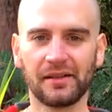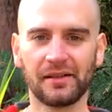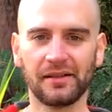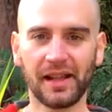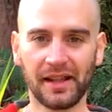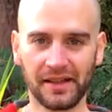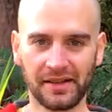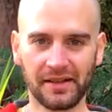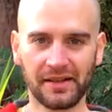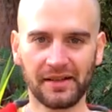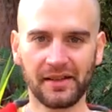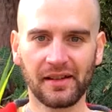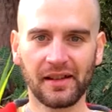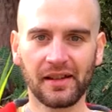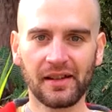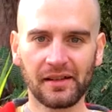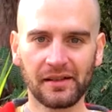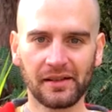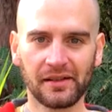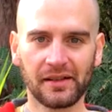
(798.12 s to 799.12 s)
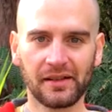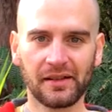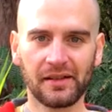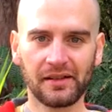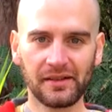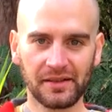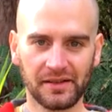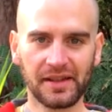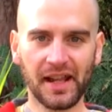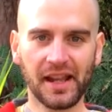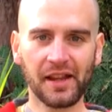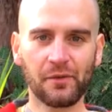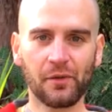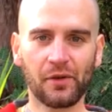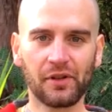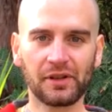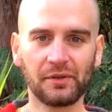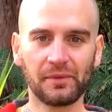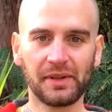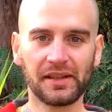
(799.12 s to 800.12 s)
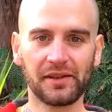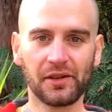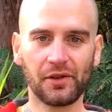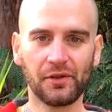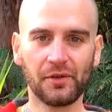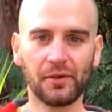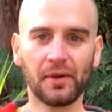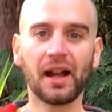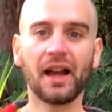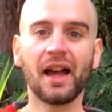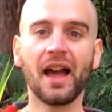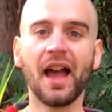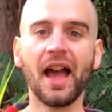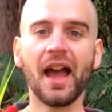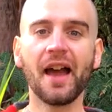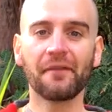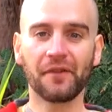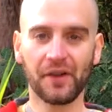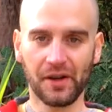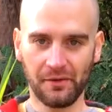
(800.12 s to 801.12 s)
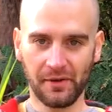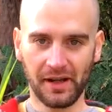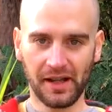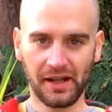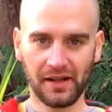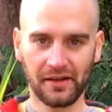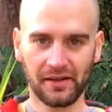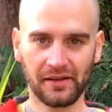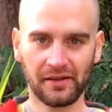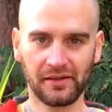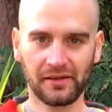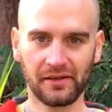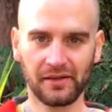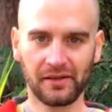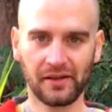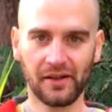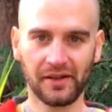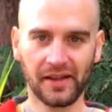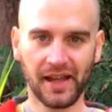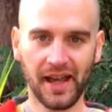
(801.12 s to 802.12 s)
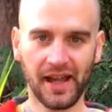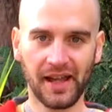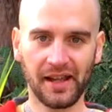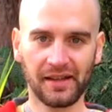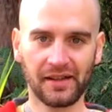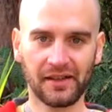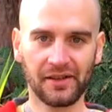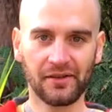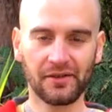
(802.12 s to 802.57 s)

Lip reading: Next, take water with you everywhere, okay?